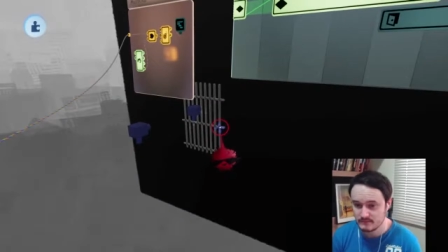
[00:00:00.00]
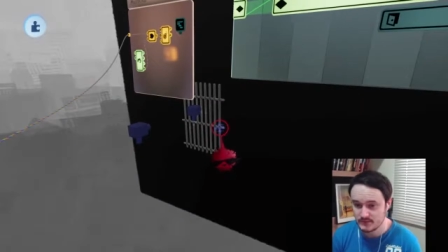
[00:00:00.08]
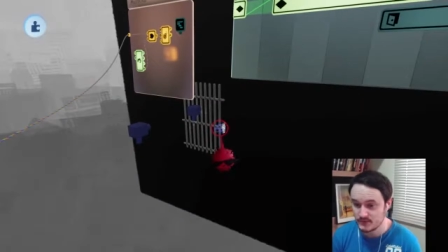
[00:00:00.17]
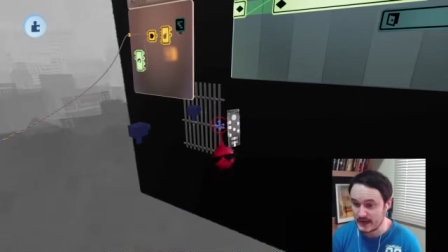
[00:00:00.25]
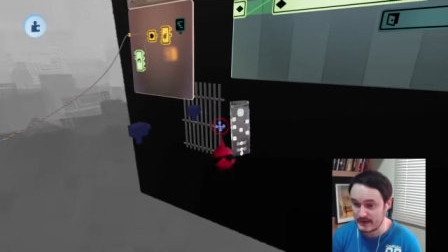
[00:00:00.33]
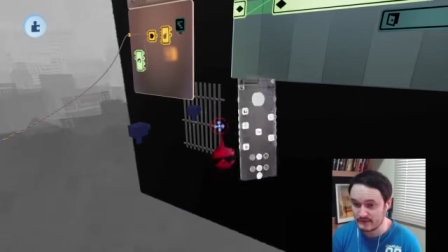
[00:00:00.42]

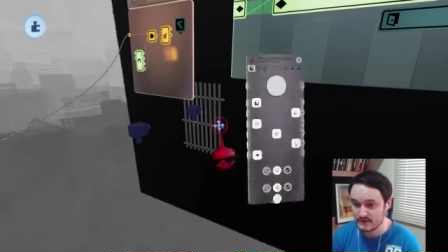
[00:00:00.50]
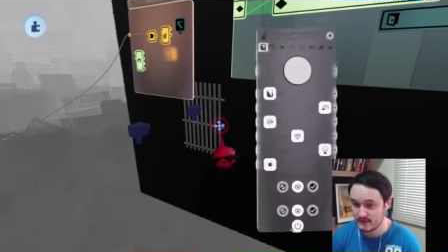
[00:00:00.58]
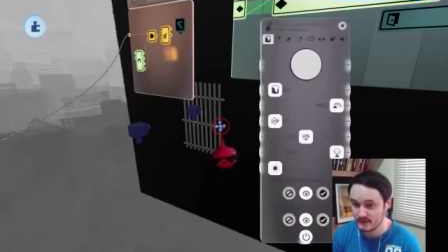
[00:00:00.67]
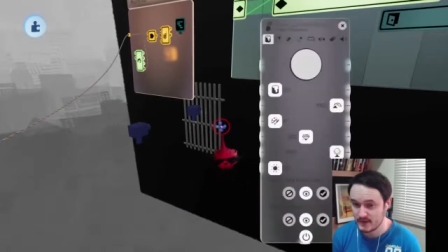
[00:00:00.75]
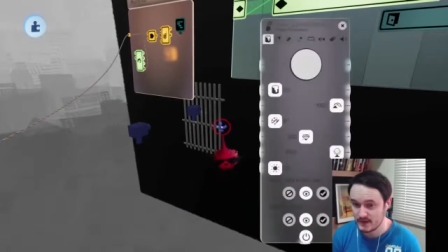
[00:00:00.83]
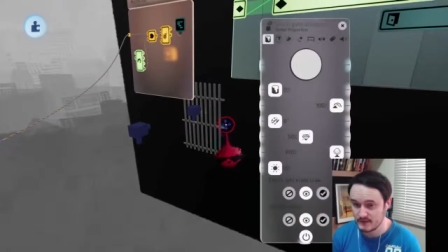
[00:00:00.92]
gravity,
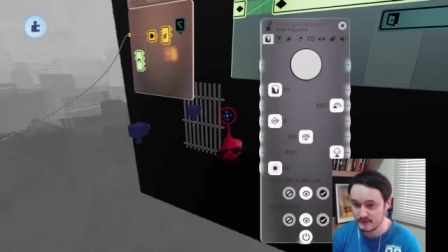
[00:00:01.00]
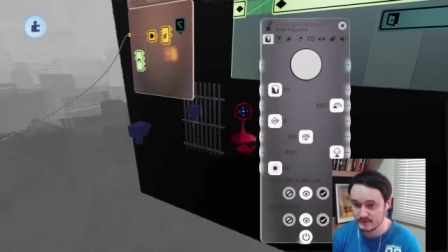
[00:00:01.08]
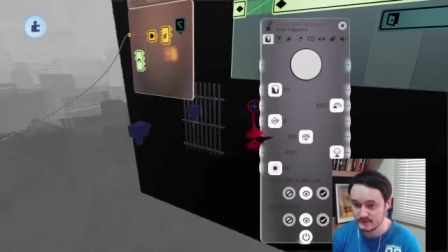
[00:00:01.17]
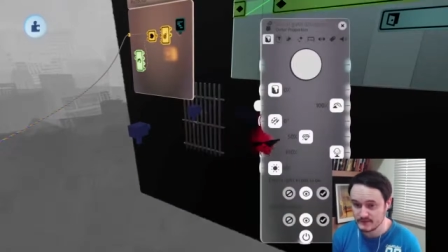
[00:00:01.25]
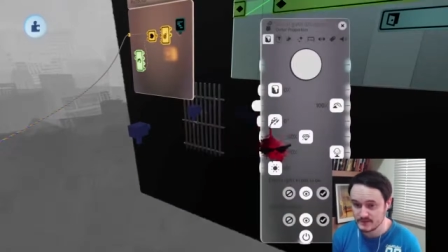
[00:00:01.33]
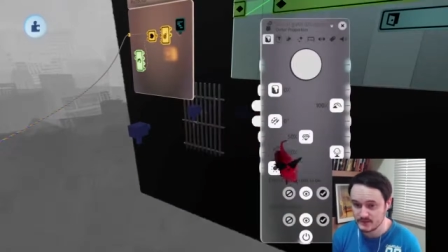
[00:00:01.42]
right?
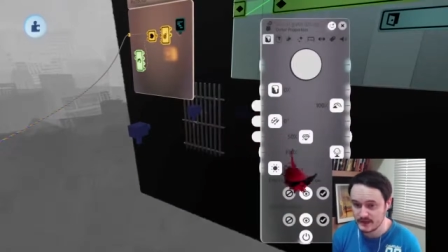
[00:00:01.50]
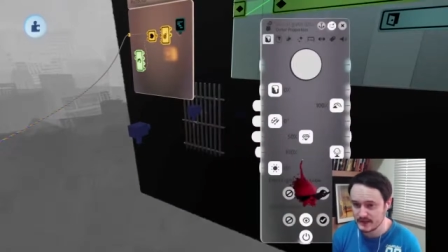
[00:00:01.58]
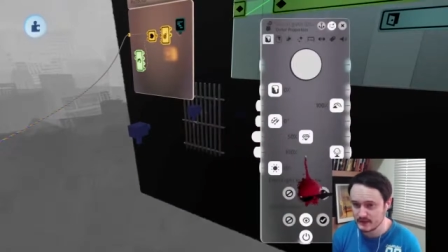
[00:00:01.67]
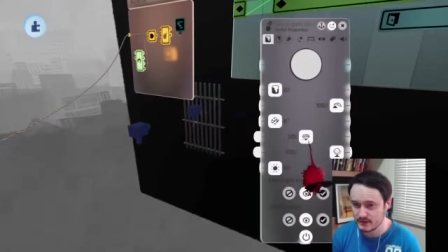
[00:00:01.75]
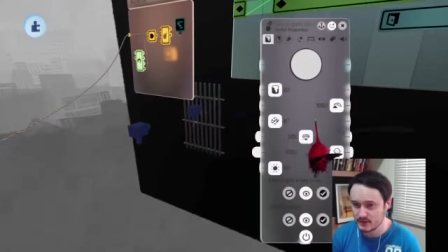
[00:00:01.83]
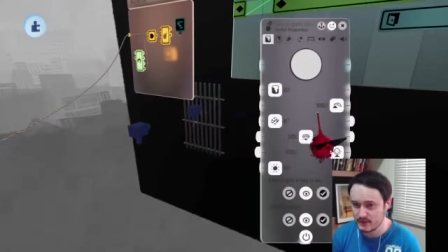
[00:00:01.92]
So I
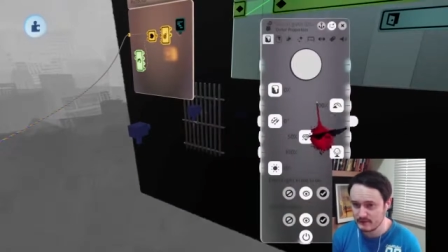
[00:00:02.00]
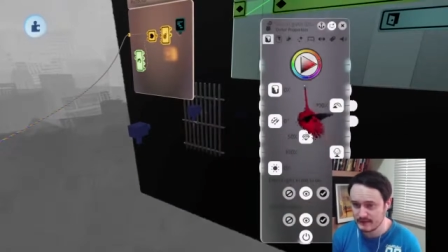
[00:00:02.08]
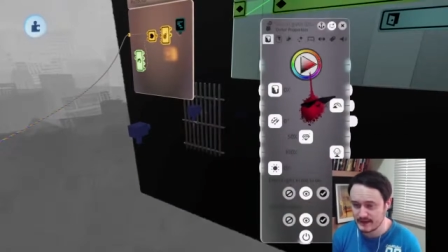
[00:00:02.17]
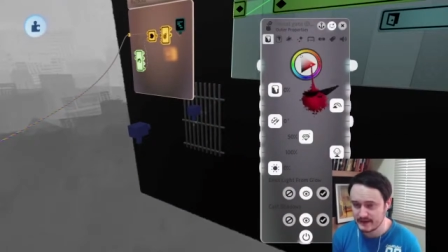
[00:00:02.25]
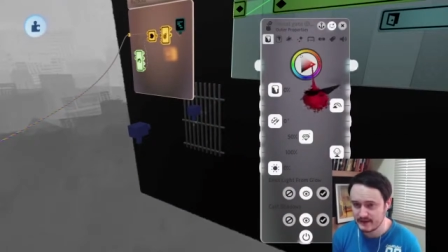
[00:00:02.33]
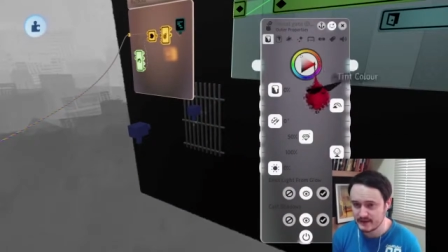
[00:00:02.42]
don't know if
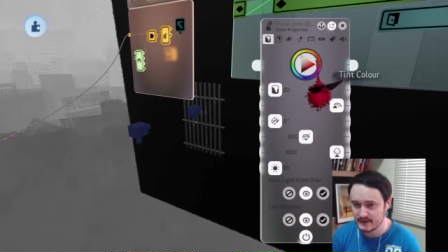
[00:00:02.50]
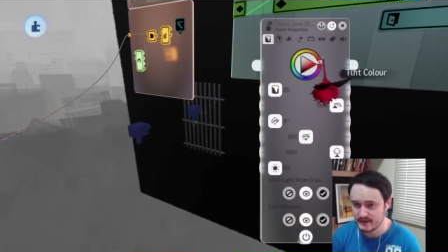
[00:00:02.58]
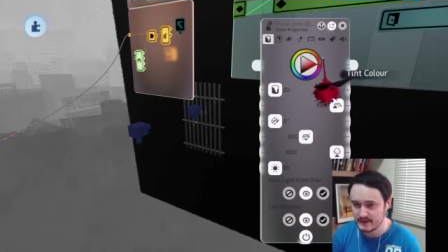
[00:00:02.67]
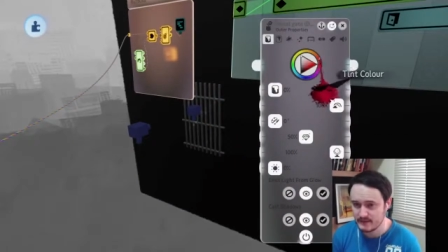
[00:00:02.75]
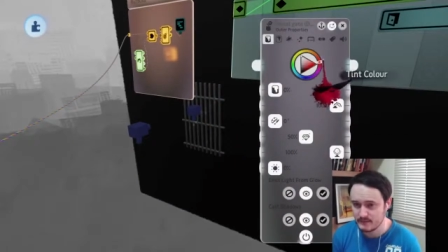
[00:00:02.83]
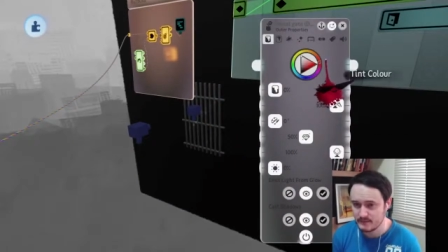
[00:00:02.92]
I
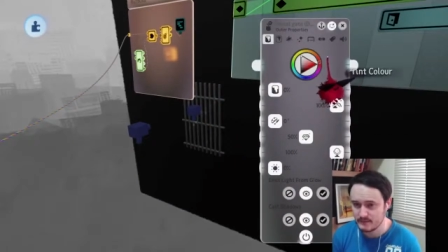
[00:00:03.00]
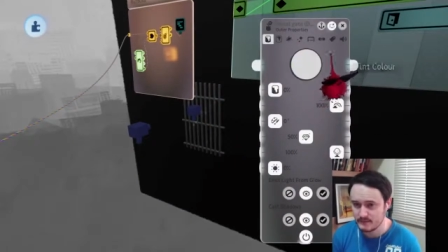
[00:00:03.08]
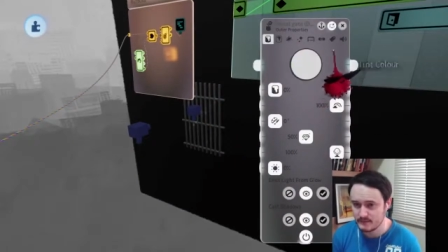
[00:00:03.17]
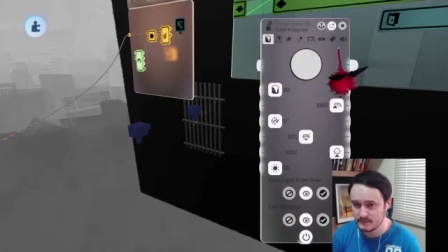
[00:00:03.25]
can